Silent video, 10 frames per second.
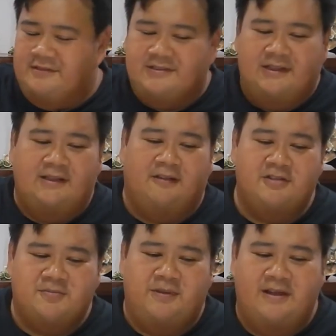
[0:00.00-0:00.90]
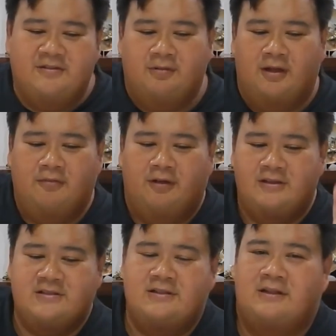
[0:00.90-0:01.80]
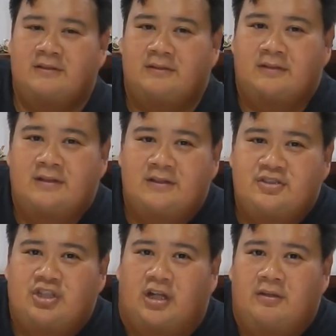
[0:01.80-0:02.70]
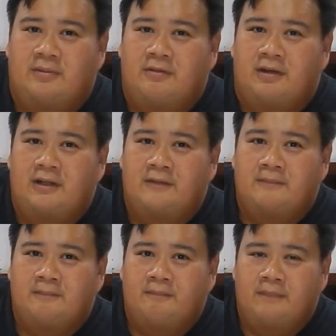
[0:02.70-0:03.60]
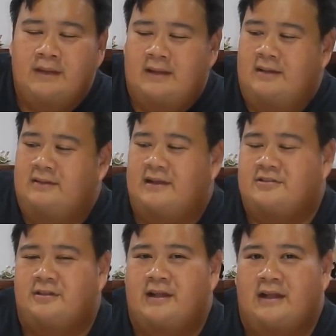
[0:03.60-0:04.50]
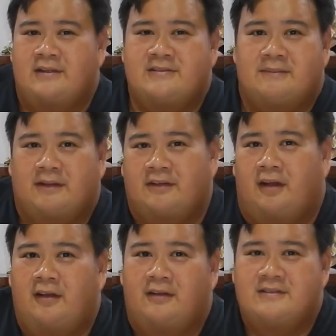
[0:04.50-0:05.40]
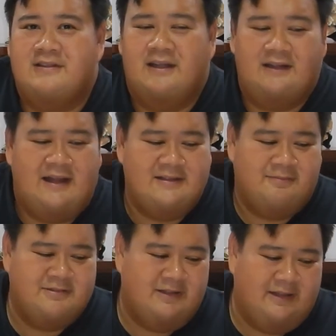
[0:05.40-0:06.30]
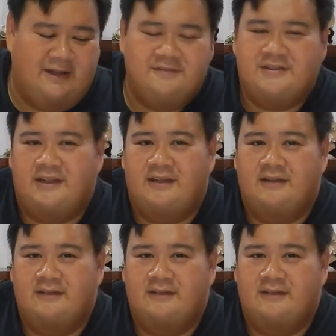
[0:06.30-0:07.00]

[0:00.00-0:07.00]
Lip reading: to say the crispiest one was the Jollibee one. Next to that is the McDonald's, and last is the KFC.